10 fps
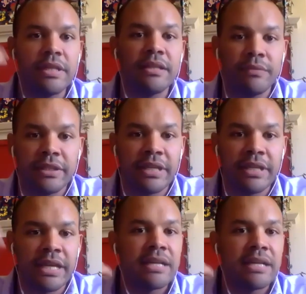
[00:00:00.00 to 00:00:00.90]

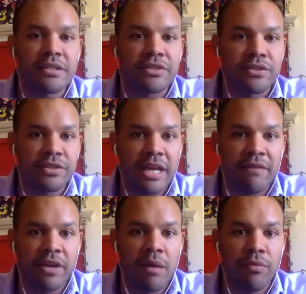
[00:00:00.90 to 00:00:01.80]
the ancestors that
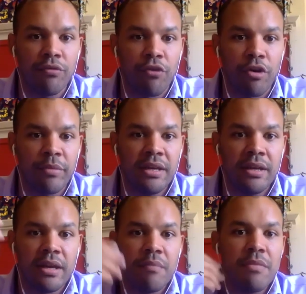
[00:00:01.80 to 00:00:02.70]
have come before me
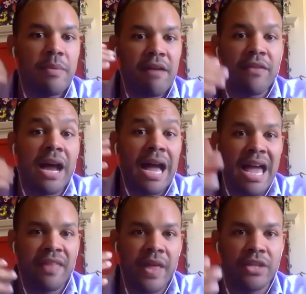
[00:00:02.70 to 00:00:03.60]
maybe have not
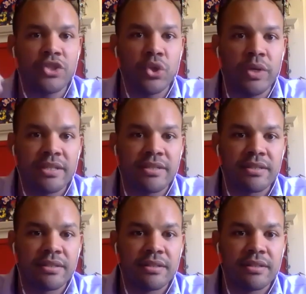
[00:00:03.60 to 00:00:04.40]
had that choice,